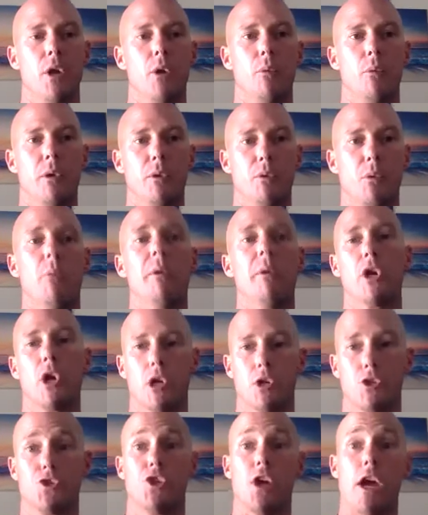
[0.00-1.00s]
with what we
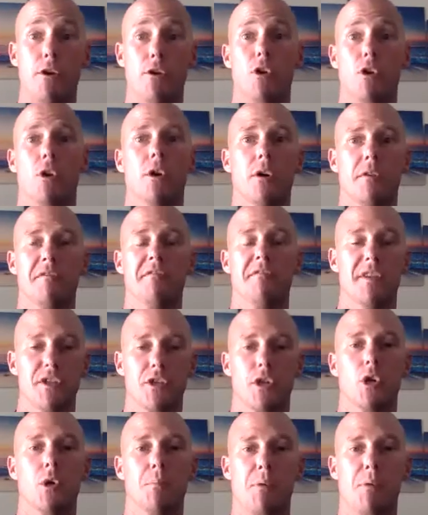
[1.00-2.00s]
call general
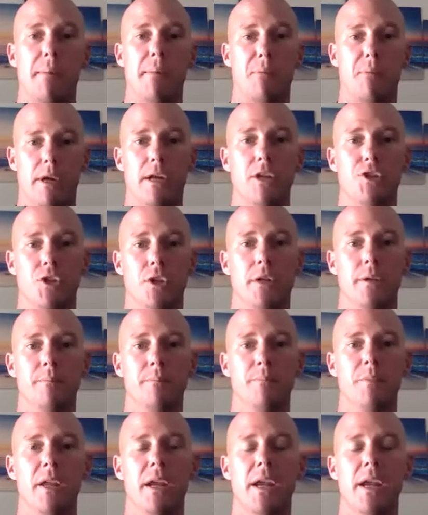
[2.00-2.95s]
physical preparation.